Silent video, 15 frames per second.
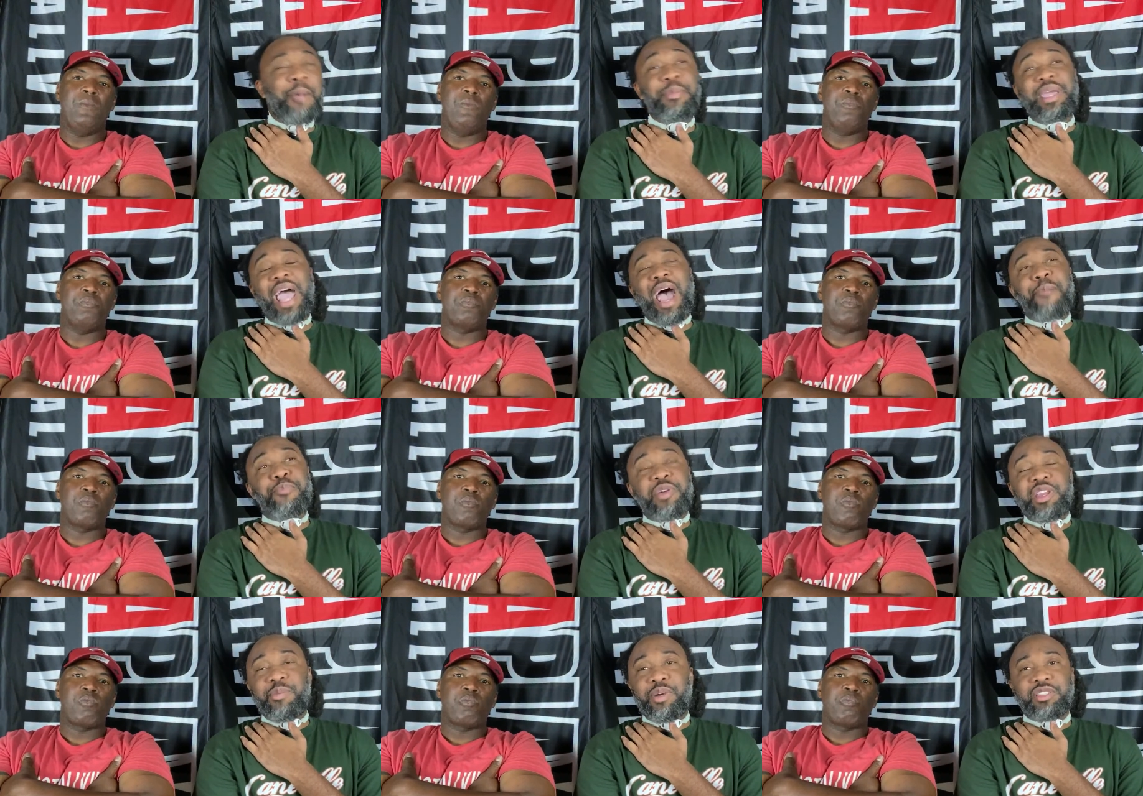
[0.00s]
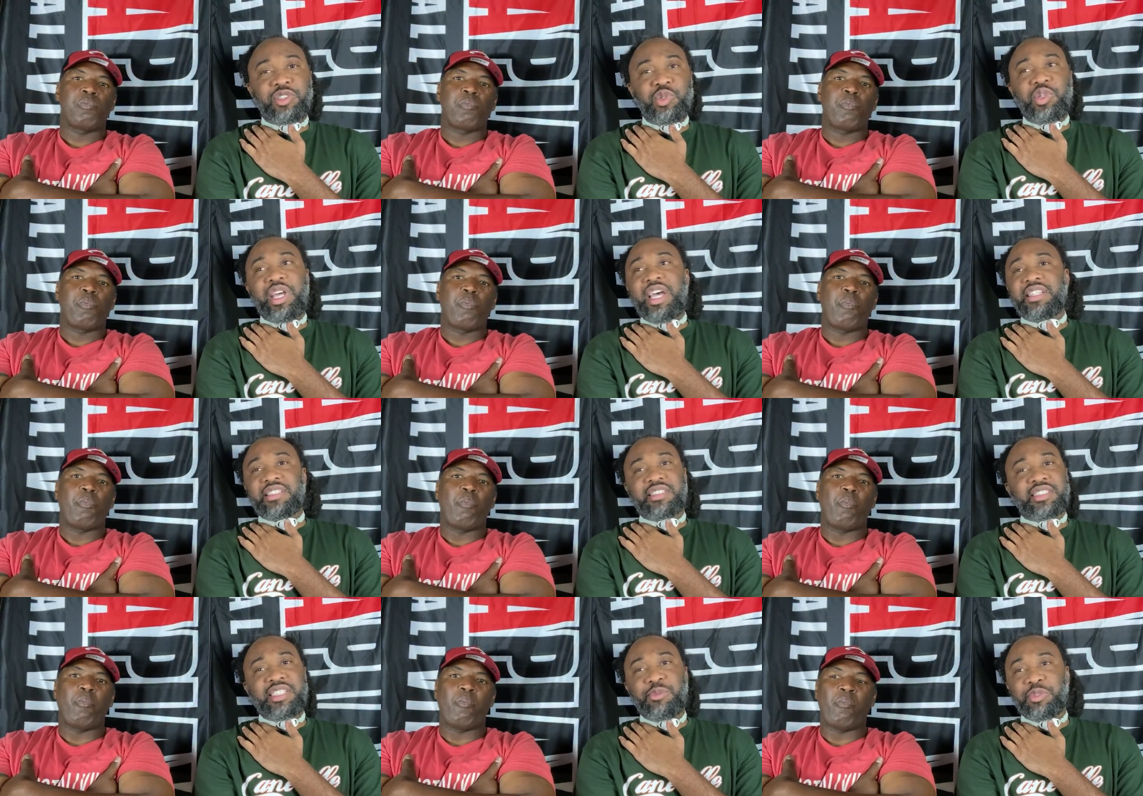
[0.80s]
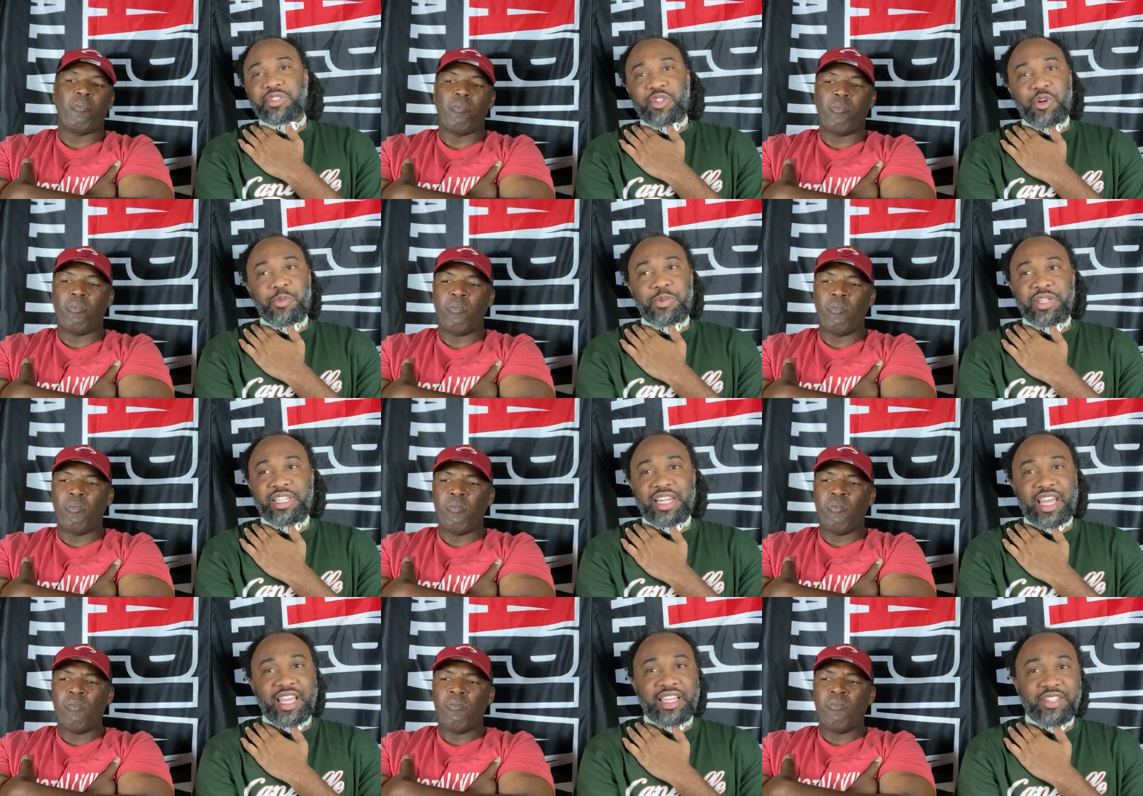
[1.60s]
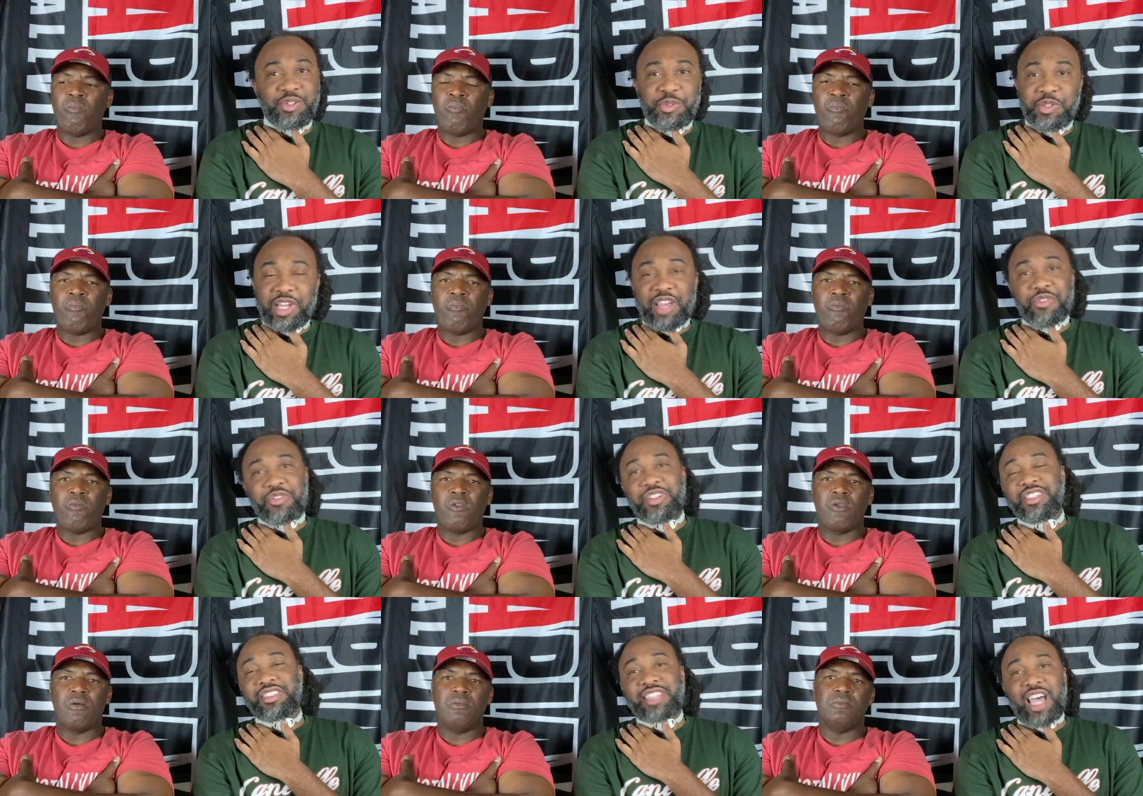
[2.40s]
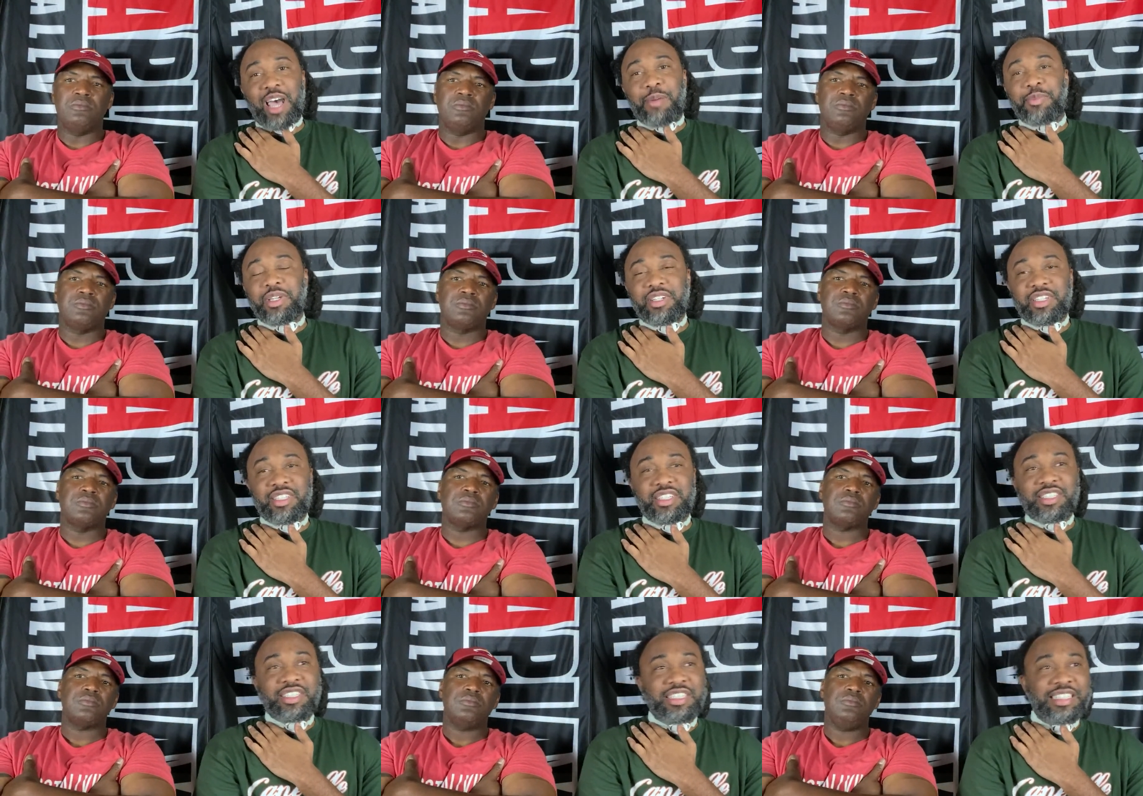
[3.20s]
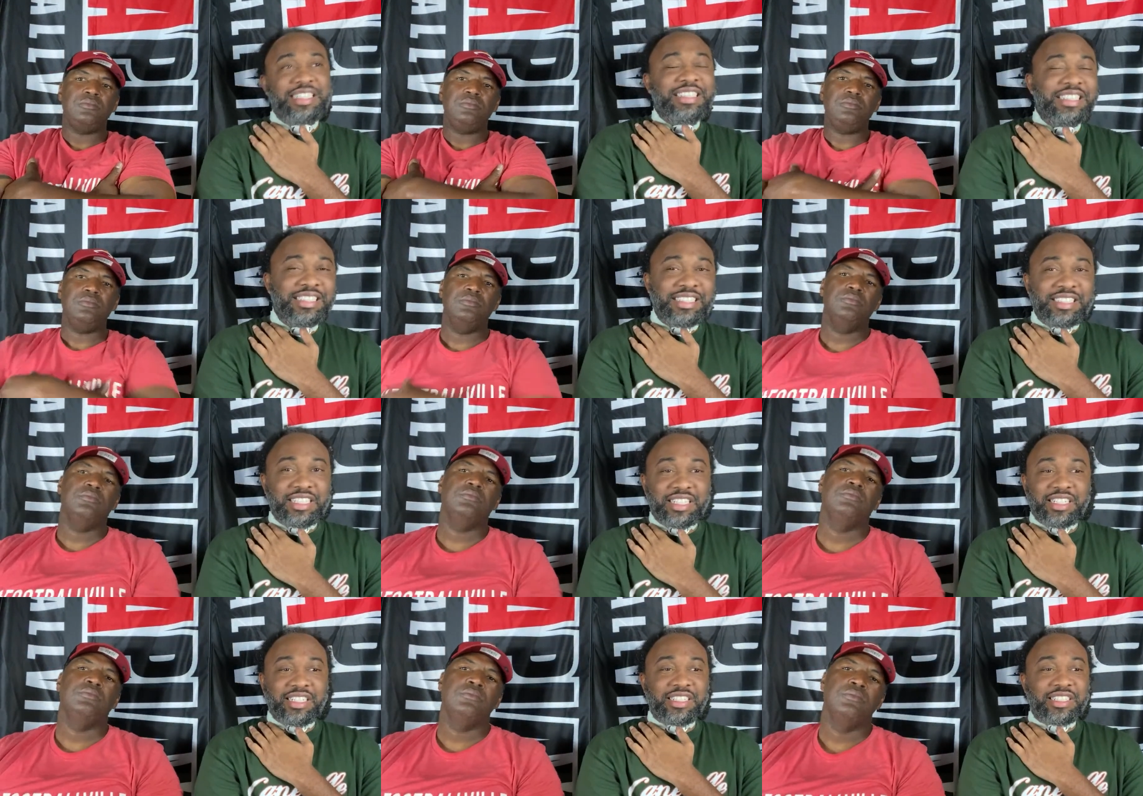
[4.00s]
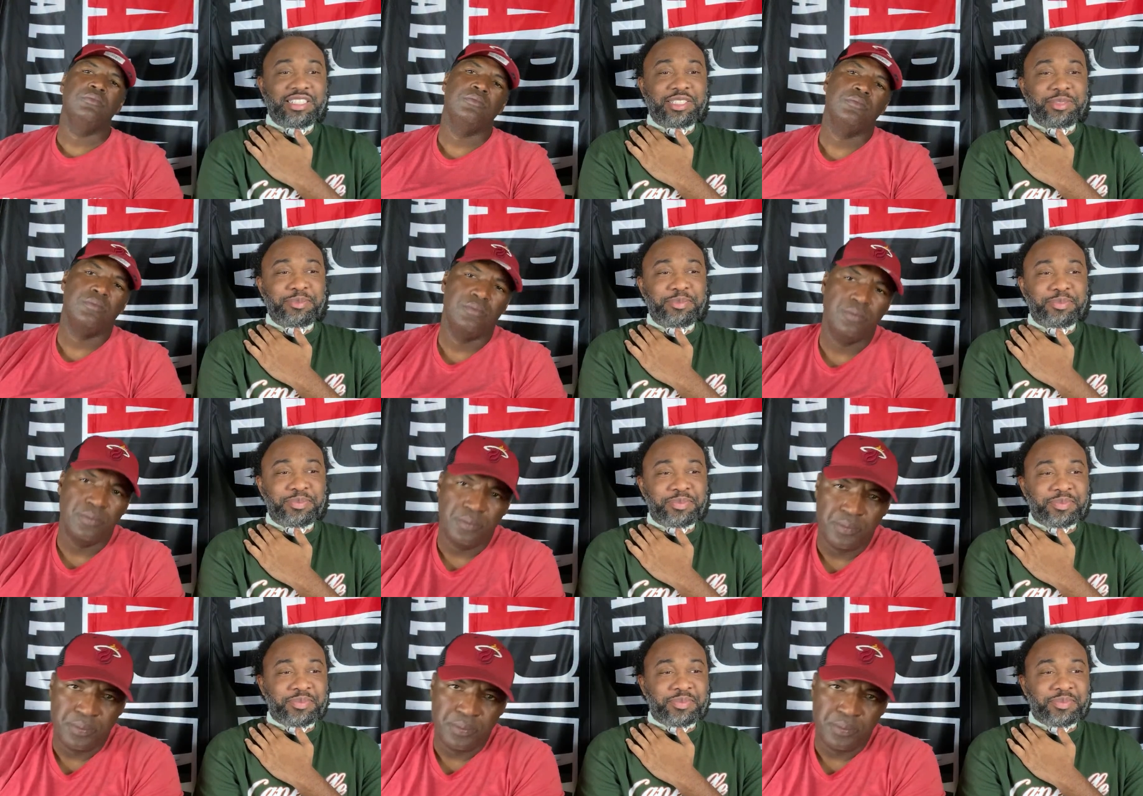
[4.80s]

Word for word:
Speaker 1: I, I, mean I pretty much knew the SEC was gonna play. Like you not finna stop uh, the um,